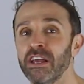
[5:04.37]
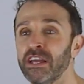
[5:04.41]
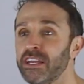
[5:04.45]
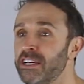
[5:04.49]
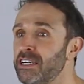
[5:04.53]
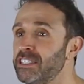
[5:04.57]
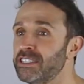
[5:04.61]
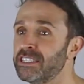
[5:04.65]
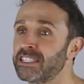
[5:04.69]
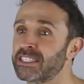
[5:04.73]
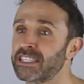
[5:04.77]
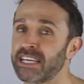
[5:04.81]

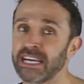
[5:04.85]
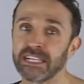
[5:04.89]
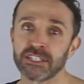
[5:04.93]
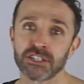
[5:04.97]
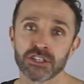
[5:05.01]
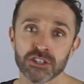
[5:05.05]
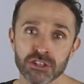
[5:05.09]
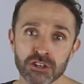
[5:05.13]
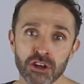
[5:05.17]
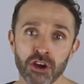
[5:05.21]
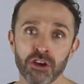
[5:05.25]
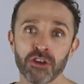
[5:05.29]
you just get
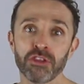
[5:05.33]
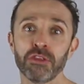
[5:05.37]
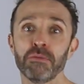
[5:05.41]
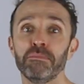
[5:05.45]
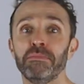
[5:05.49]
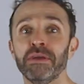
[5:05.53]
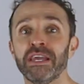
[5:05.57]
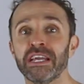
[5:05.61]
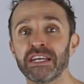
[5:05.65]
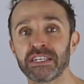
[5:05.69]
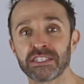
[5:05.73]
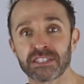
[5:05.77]
to know the
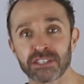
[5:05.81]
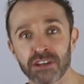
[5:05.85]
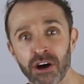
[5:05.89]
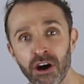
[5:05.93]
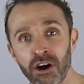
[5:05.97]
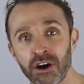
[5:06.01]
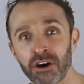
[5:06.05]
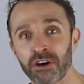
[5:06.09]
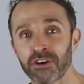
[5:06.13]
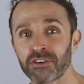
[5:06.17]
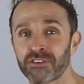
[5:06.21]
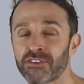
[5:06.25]
big
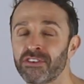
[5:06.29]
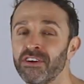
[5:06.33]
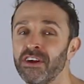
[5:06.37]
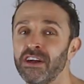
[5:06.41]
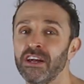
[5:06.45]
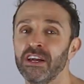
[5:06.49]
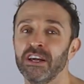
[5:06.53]
songs.